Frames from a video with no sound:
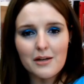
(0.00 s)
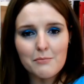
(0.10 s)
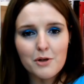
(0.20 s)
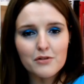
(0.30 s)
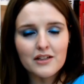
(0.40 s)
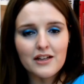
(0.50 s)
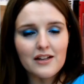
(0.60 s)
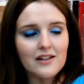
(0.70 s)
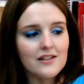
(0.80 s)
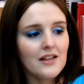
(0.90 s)
a
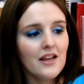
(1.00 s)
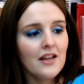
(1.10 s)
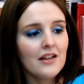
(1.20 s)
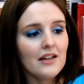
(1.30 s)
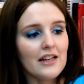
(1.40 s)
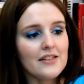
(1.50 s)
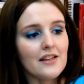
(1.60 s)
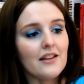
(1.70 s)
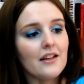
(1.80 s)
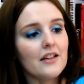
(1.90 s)
multicoloured
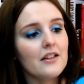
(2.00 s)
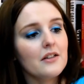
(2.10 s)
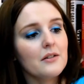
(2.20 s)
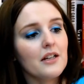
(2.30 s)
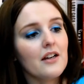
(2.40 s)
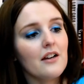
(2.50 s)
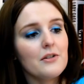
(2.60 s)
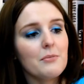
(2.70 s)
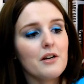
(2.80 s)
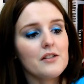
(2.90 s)
glitter, like quite
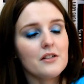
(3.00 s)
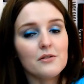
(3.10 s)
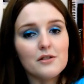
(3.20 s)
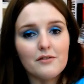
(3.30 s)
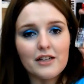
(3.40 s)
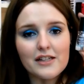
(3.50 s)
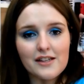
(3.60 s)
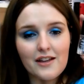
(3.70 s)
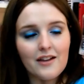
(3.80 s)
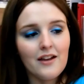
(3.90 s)
large particles of
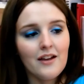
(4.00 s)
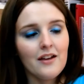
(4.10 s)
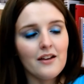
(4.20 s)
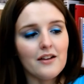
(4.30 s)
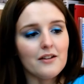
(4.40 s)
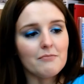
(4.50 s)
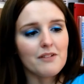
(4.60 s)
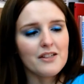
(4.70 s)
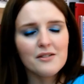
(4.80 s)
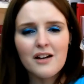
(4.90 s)
glitter.
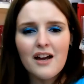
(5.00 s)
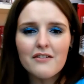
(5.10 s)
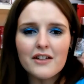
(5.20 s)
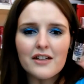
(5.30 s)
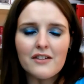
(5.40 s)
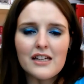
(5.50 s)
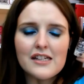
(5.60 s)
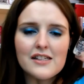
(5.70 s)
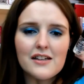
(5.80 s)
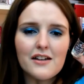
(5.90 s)
I don't have any of
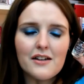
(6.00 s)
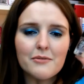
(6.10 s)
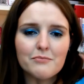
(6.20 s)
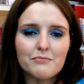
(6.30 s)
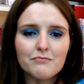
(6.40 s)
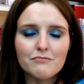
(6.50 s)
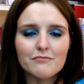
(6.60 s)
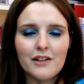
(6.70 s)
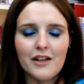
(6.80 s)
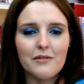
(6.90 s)
these.
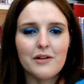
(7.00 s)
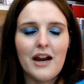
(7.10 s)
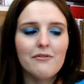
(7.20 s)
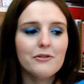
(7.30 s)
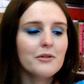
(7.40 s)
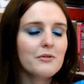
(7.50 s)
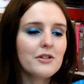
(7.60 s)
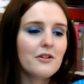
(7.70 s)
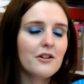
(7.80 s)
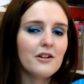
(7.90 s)
Like when everyone was
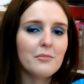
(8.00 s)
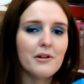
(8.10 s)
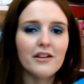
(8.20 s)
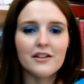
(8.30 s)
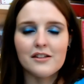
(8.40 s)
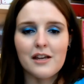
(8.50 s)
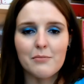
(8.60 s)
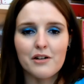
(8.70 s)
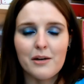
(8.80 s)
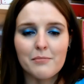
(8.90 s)
going on about like the
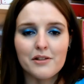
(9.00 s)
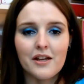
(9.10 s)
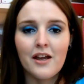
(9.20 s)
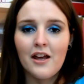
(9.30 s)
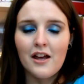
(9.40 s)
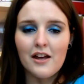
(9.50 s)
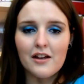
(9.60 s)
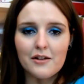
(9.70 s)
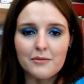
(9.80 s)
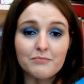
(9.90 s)
Deborah
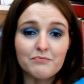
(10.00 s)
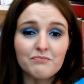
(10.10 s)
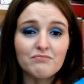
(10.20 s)
Lipman